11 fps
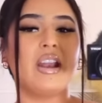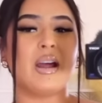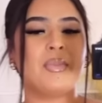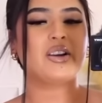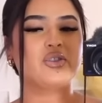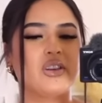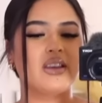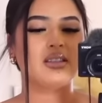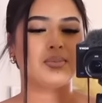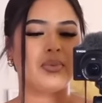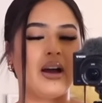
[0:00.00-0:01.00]
I'm actually
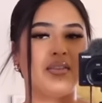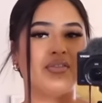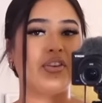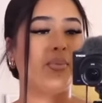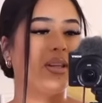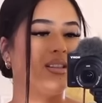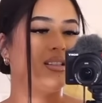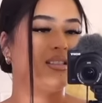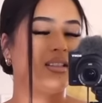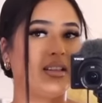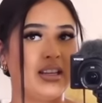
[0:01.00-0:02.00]
um, filming
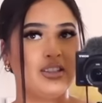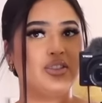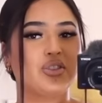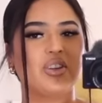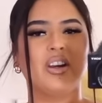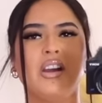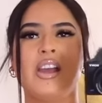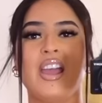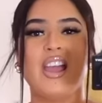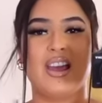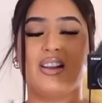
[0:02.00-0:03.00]
this Easter,
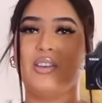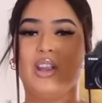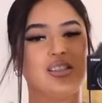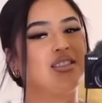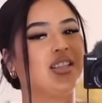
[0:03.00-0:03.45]
and I feel like this is